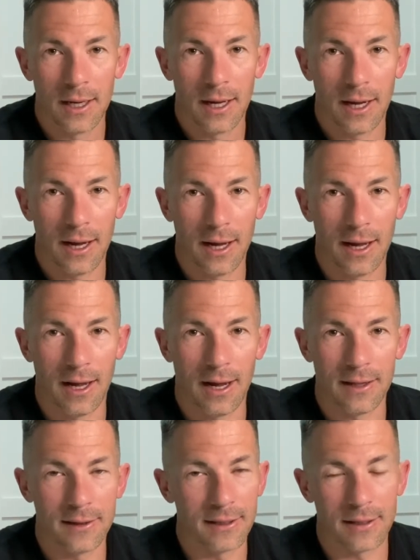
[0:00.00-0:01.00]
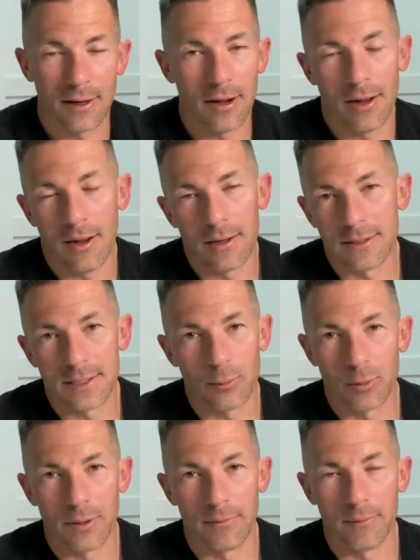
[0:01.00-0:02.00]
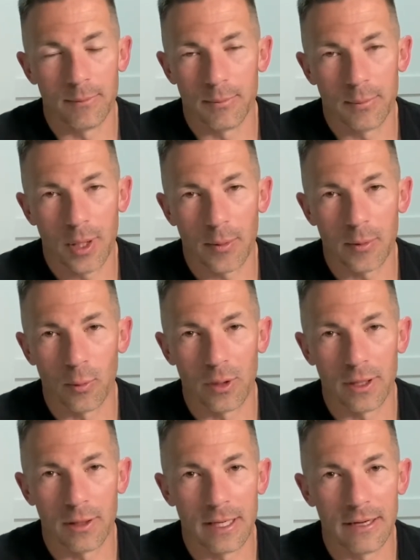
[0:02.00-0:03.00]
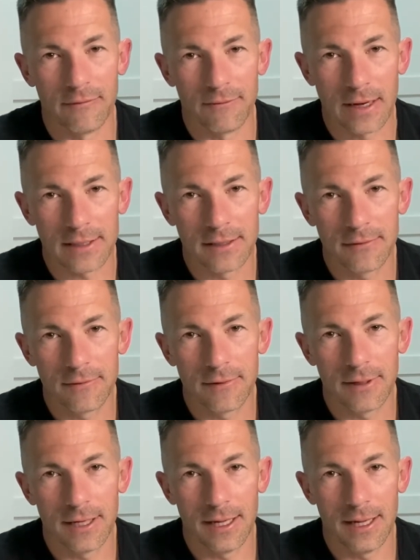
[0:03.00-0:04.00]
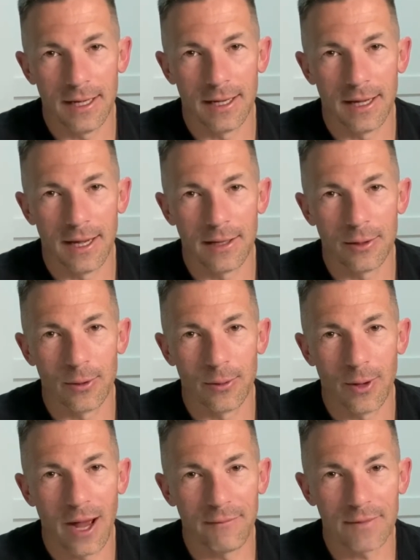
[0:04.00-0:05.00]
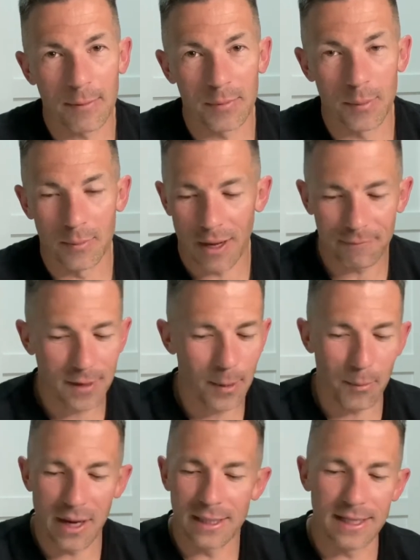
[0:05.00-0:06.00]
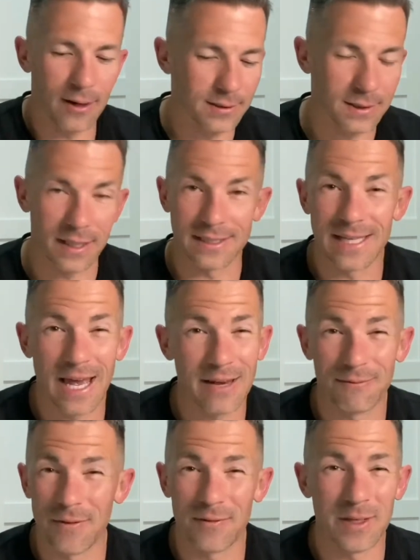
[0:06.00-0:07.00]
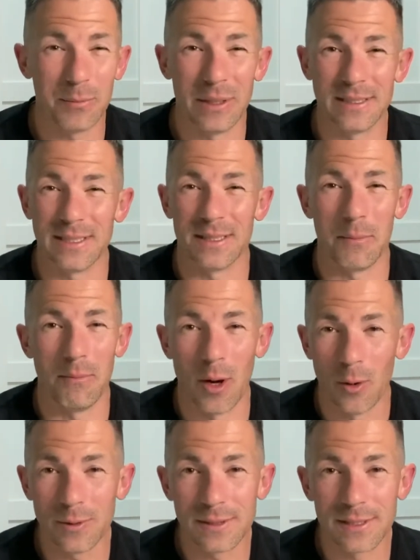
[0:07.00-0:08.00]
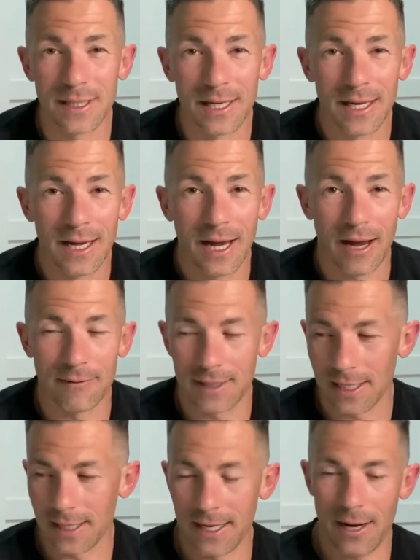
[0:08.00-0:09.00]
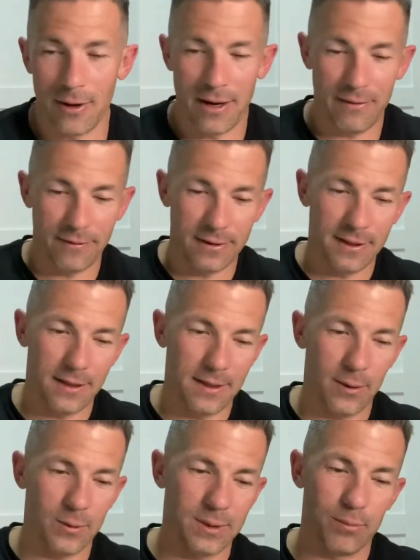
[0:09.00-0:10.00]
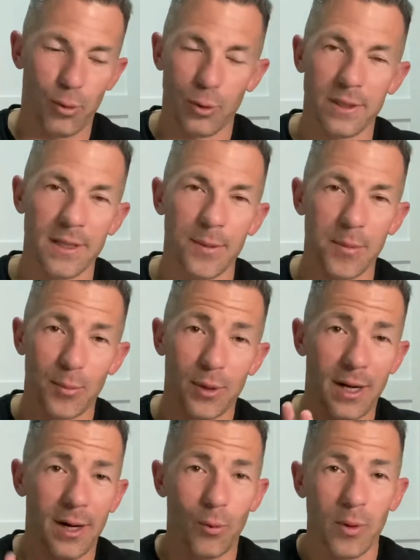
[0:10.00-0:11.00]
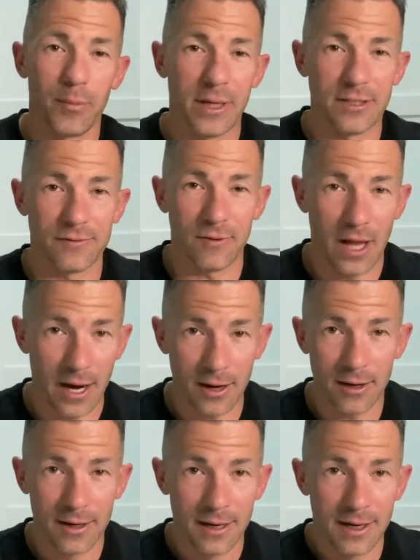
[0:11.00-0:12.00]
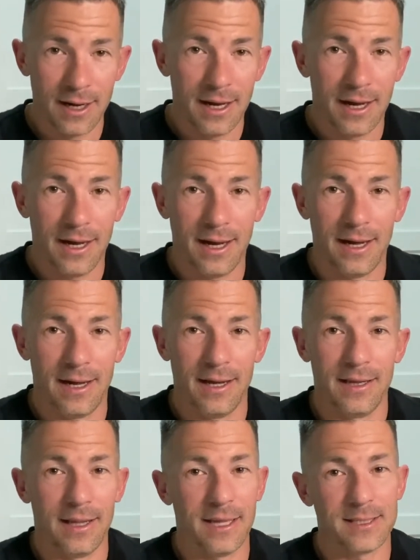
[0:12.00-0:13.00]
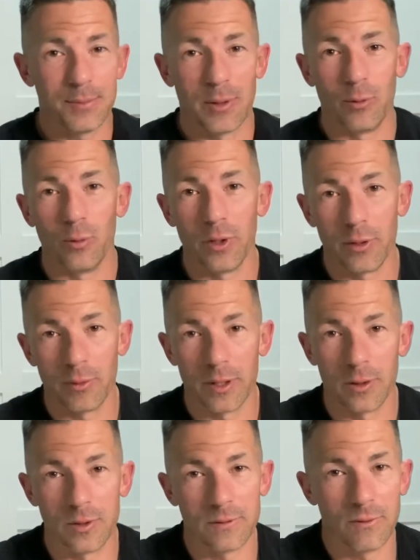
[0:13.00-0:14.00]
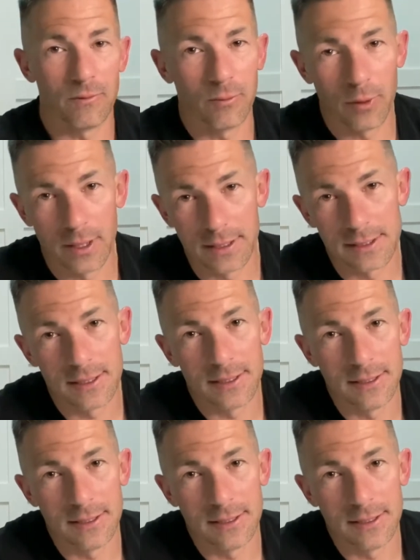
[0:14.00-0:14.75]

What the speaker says: I think, honestly, were probably really ineffective. I know I've cut mine down to like 10, 15 minutes at the most. I've taken out everything that was important to them and put it on a one-page flyer. And that's been really, really useful for us.